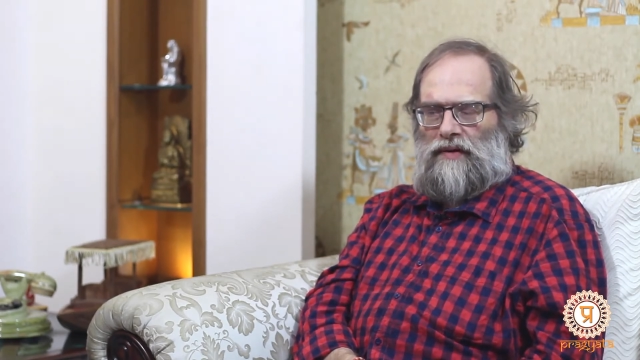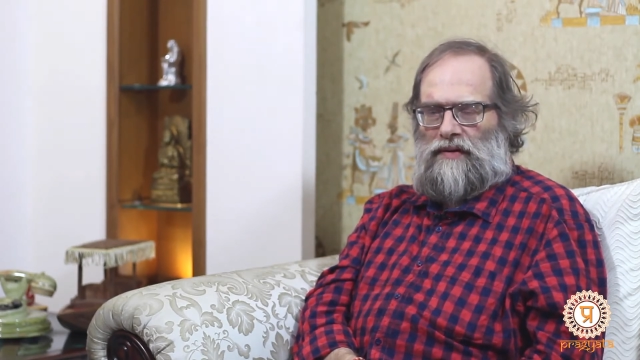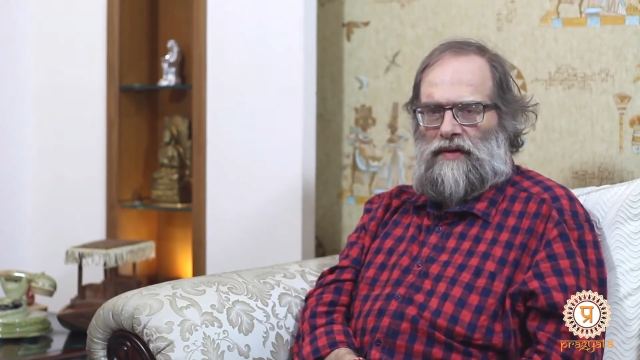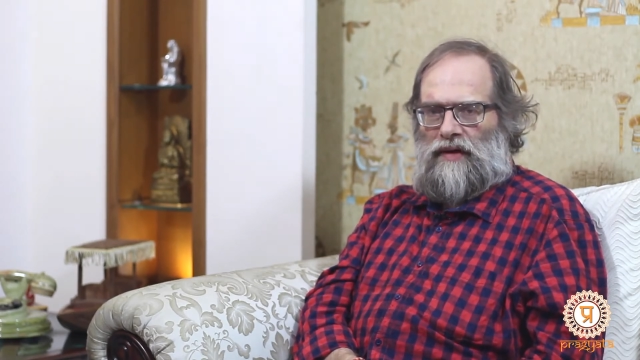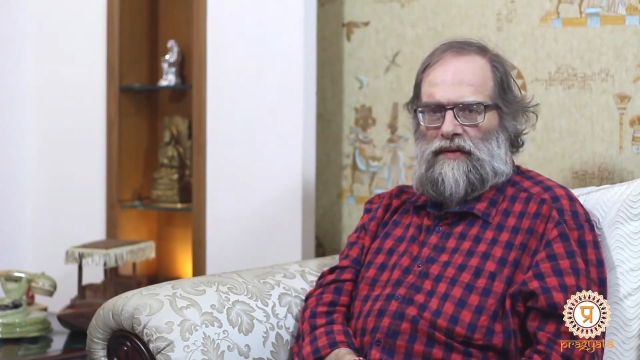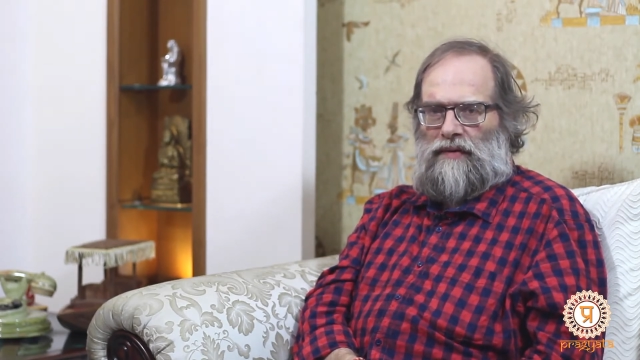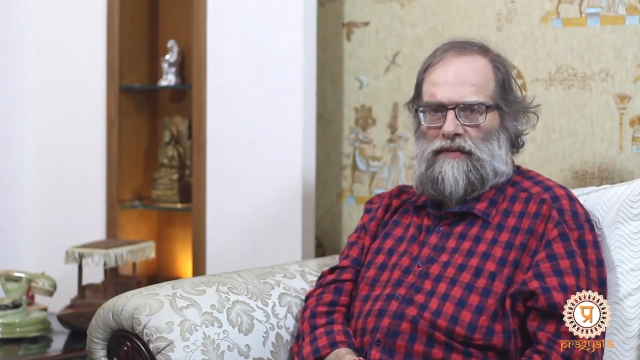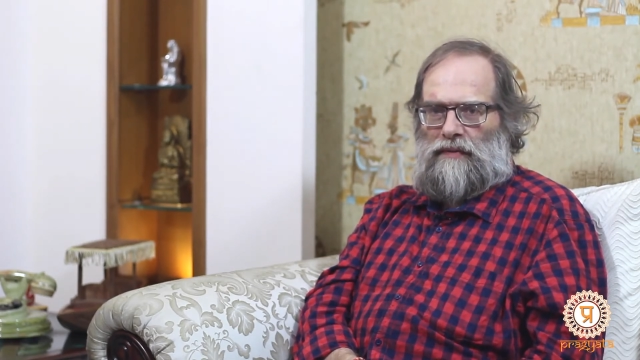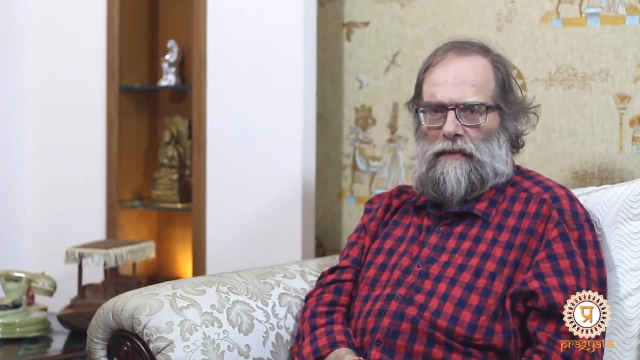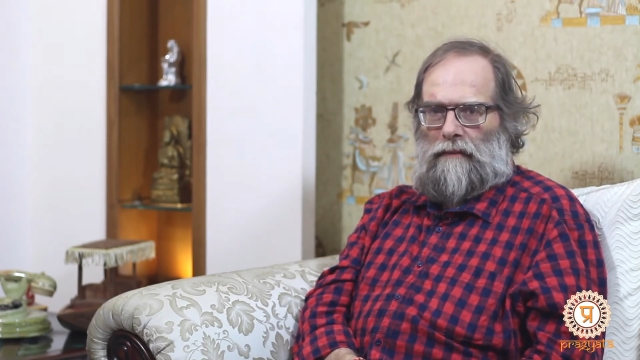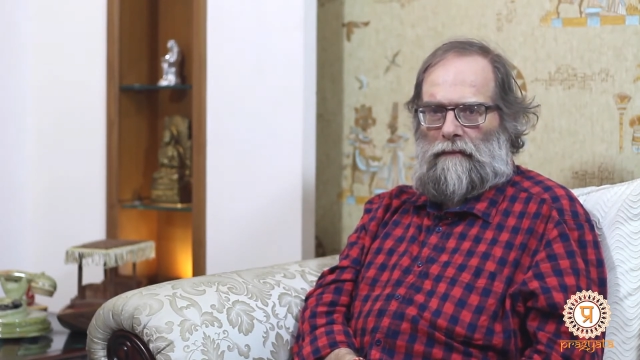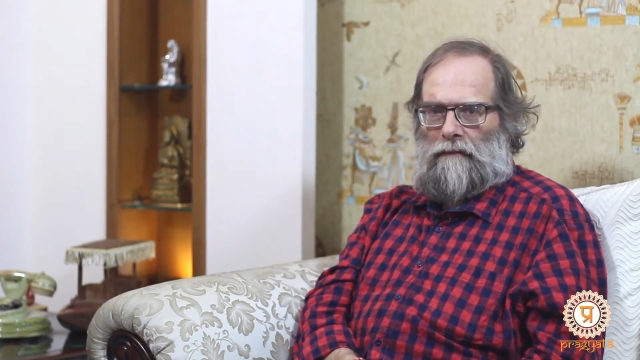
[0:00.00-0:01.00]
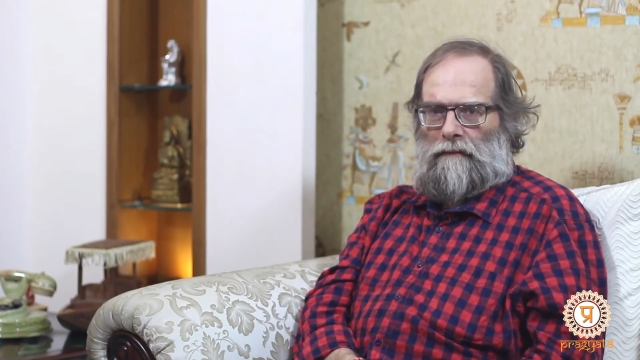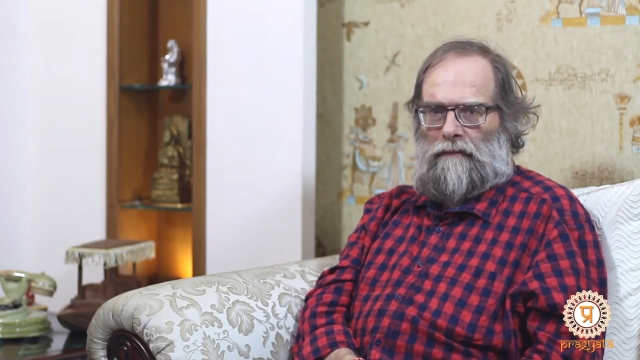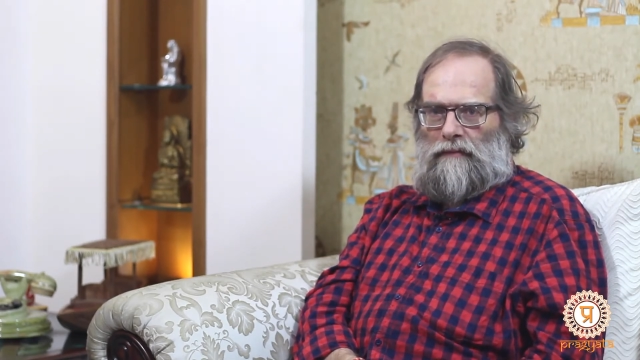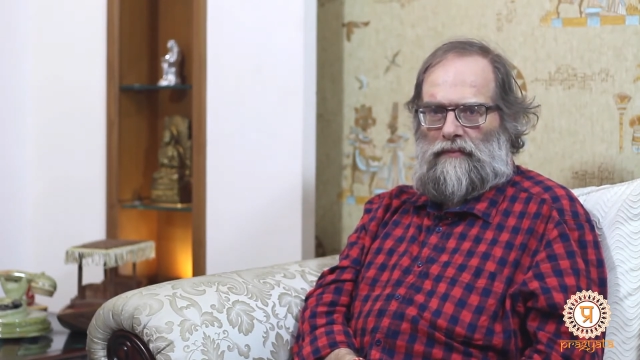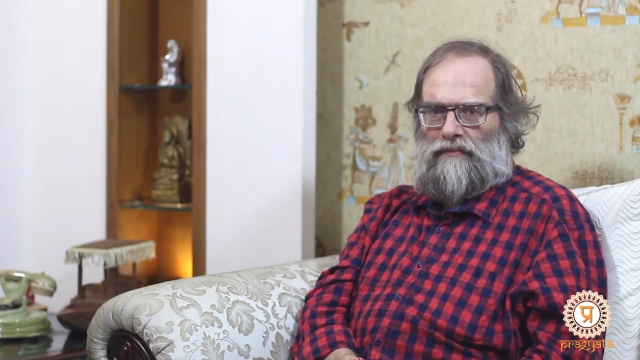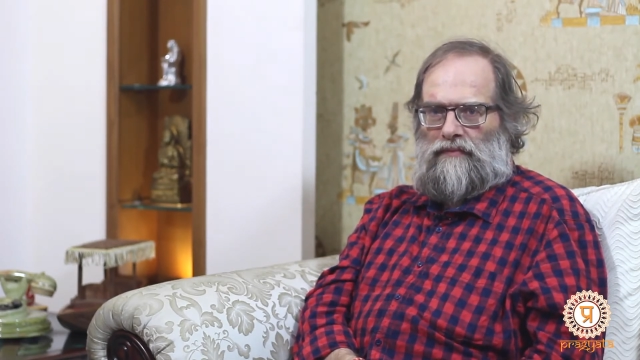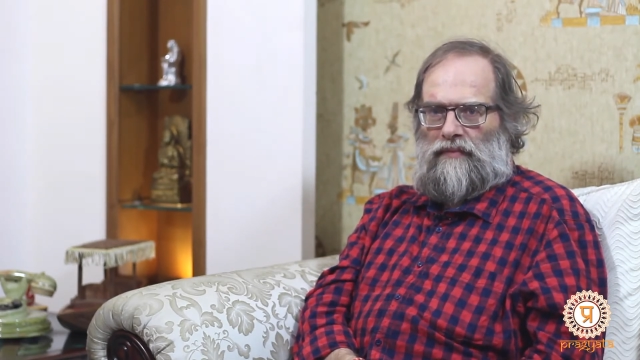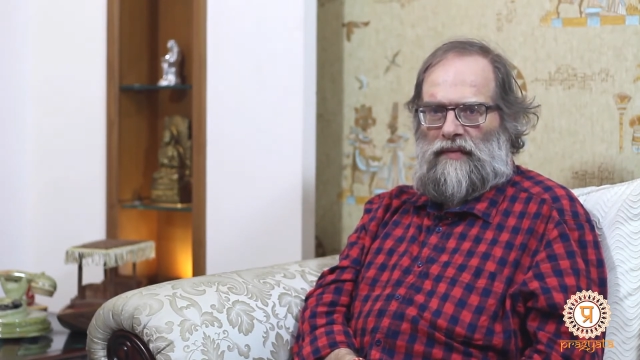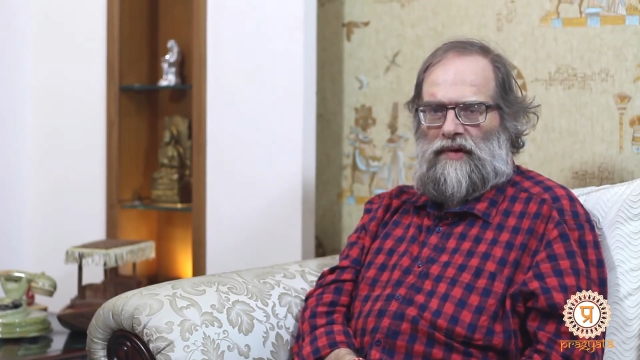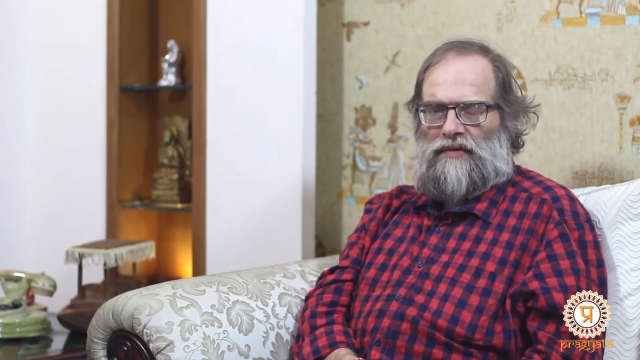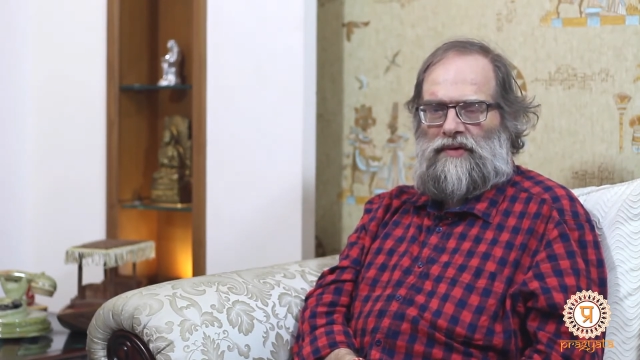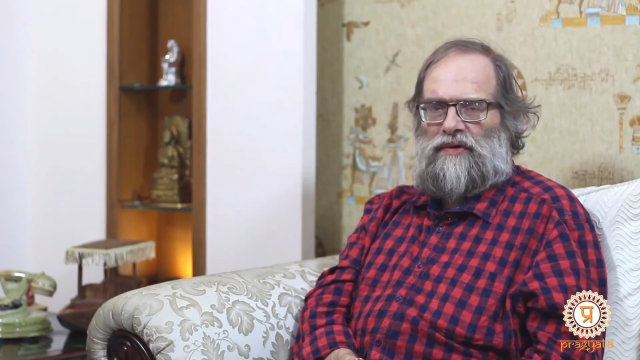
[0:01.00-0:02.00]
Now,
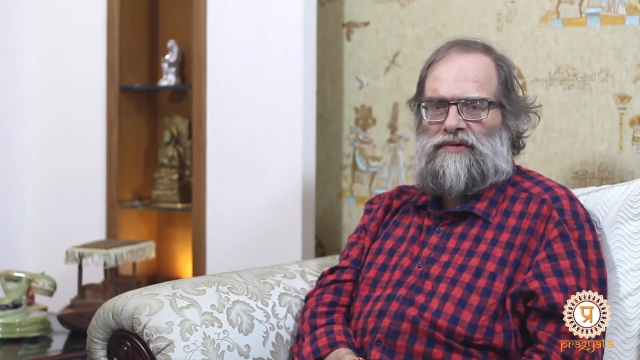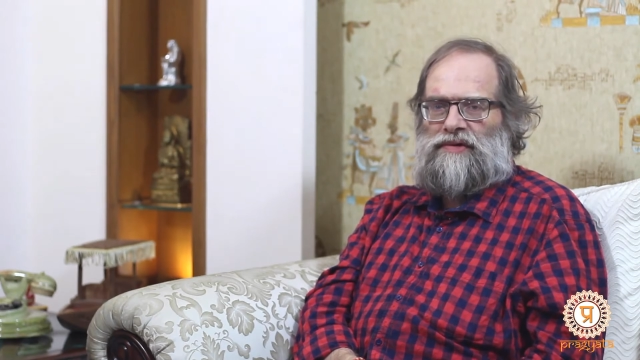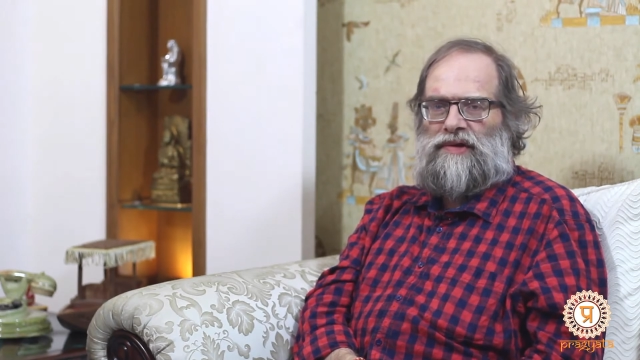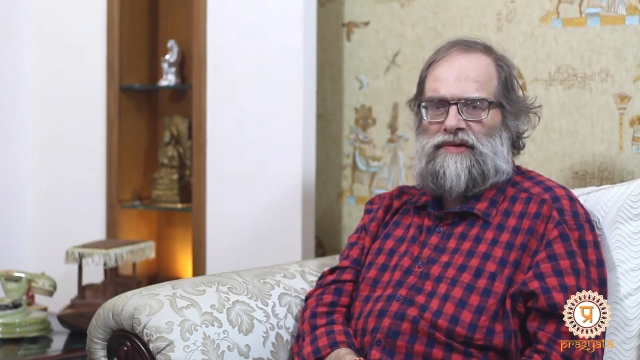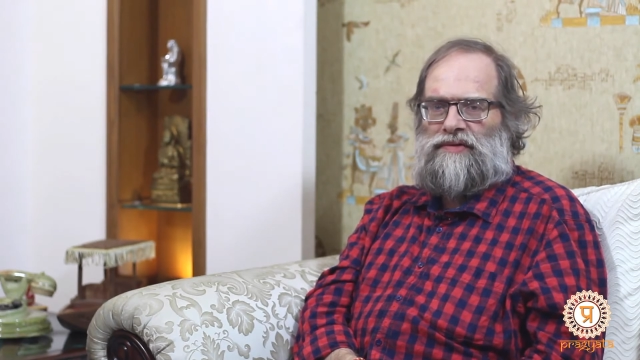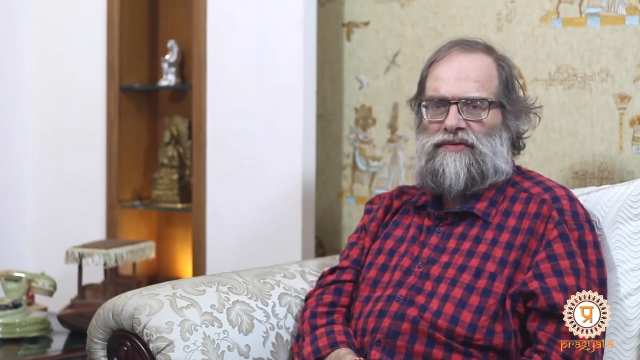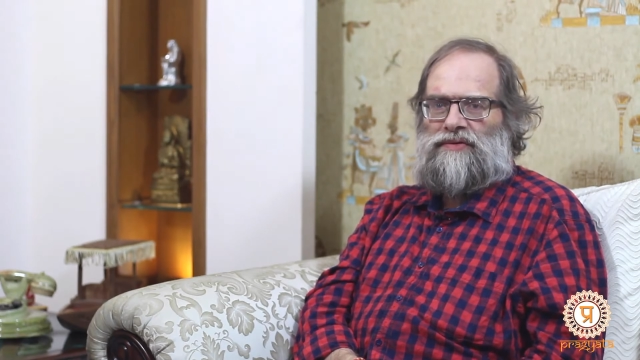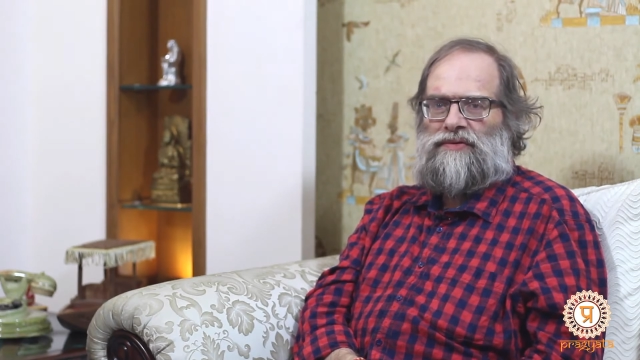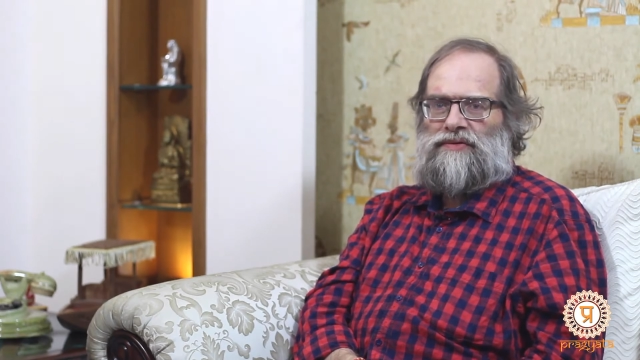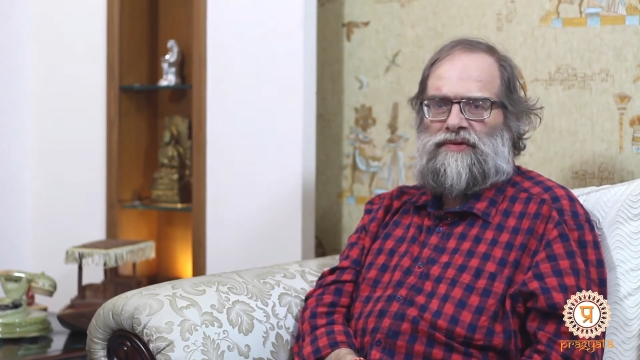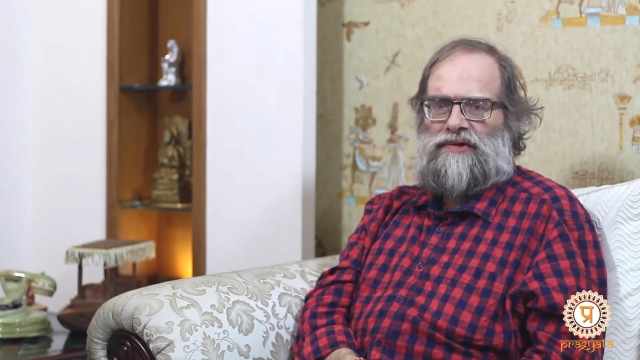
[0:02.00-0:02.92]
in those days too,